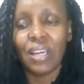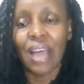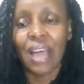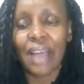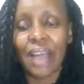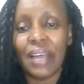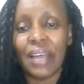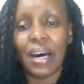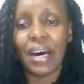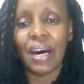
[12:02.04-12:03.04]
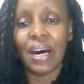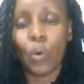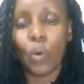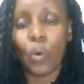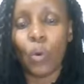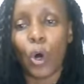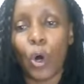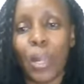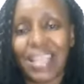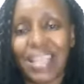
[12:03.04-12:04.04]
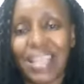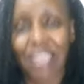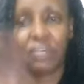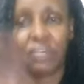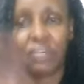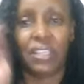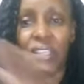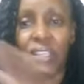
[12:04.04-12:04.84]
and what you call assertiveness,